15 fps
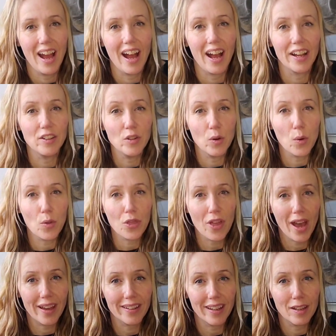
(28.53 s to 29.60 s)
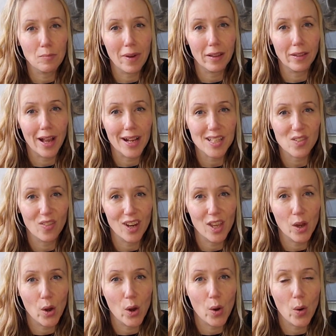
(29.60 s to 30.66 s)
I know that in my last
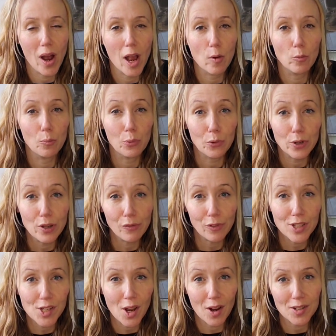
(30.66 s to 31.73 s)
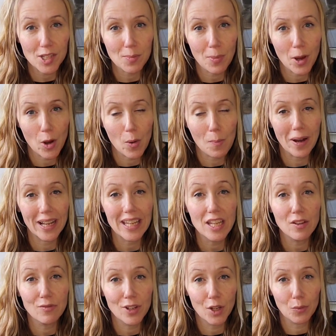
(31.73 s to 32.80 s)
video, I briefly talked about my
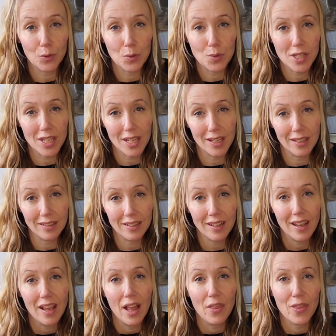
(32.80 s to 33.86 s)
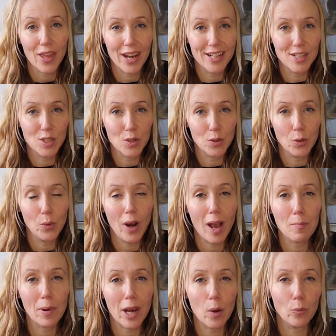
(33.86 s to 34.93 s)
evening routine that I do,
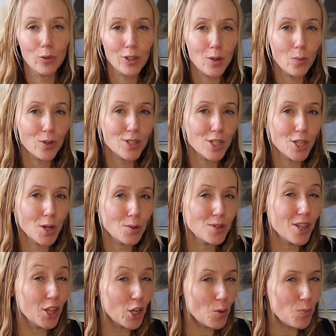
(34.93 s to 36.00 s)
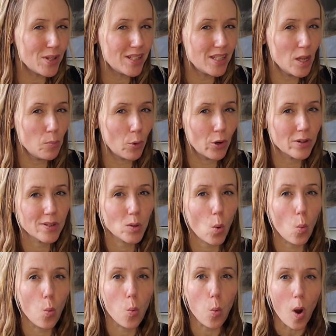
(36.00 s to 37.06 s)
but I really wanted to go a little bit deeper is
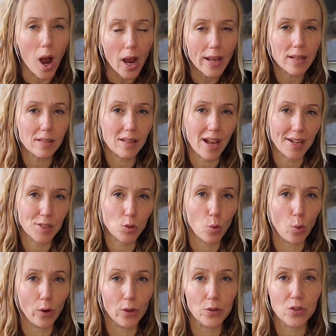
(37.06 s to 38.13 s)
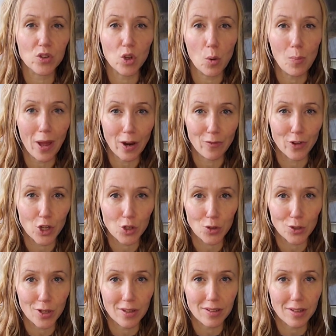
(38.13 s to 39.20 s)
why is castor oil so beneficial
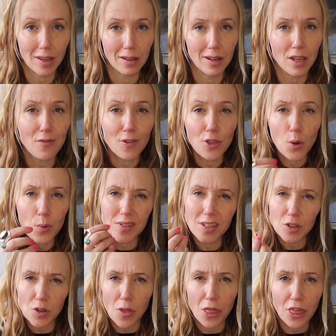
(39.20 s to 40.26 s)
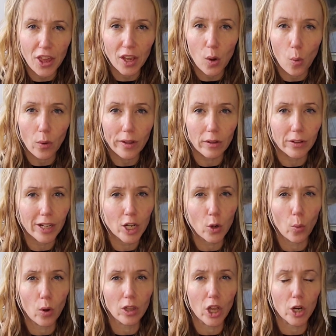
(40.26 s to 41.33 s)
to the skin, even though it's such a thick oil? And I
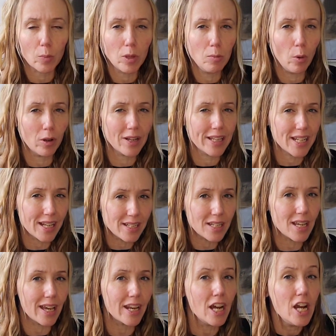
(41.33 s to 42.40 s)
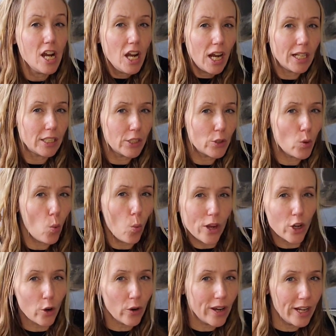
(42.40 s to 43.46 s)
know a lot of people tend to get a little
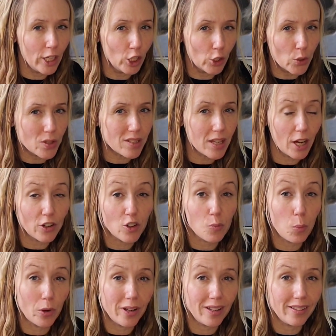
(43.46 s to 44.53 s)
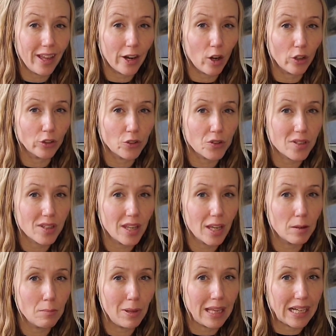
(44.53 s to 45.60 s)
weary and a little scared of putting that on their
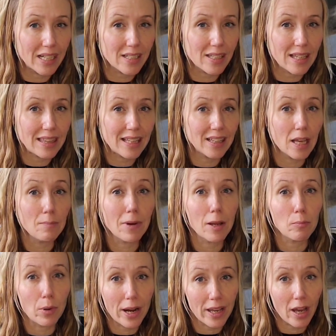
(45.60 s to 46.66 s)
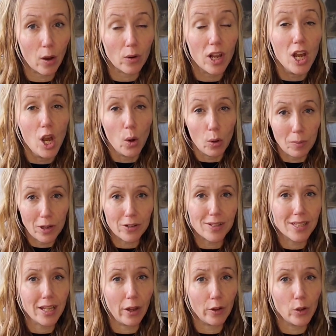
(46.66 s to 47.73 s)
skin because they think they might break out. Well, I'm here to
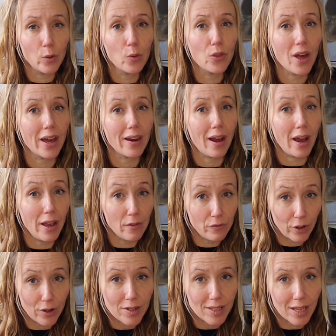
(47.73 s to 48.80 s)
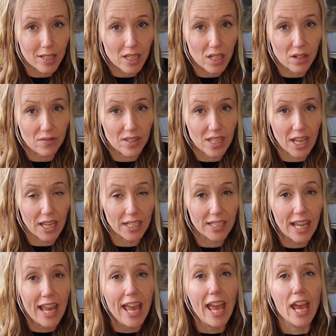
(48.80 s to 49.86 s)
tell you that I have very sensitive skin,
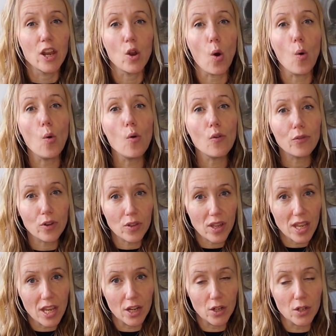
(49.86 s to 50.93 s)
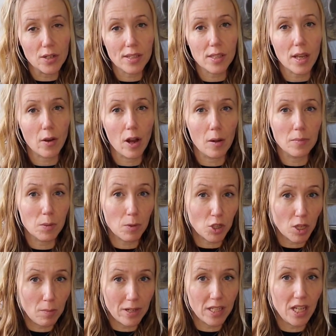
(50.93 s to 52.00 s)
and over the years,
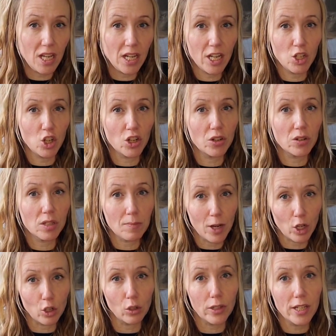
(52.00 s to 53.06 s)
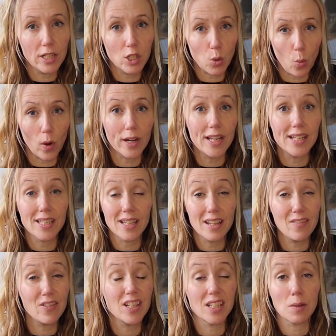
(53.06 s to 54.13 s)
especially my teenage years, my early 20s, and
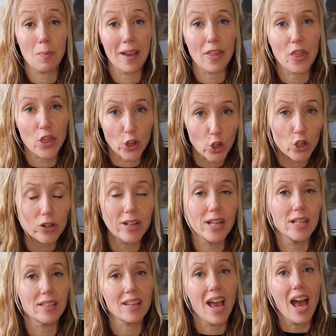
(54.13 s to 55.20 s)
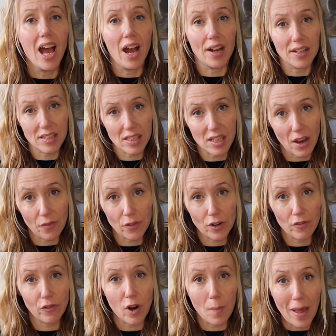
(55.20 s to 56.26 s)
even into my 30s, I
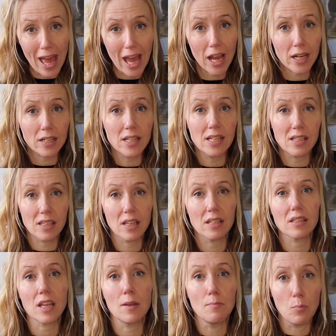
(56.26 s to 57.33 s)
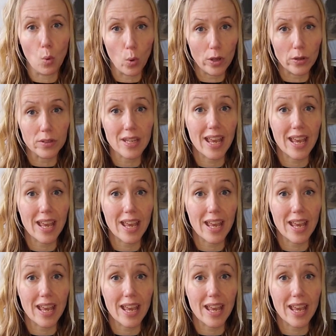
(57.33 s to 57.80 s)
suffered from acne, cysts, and boils.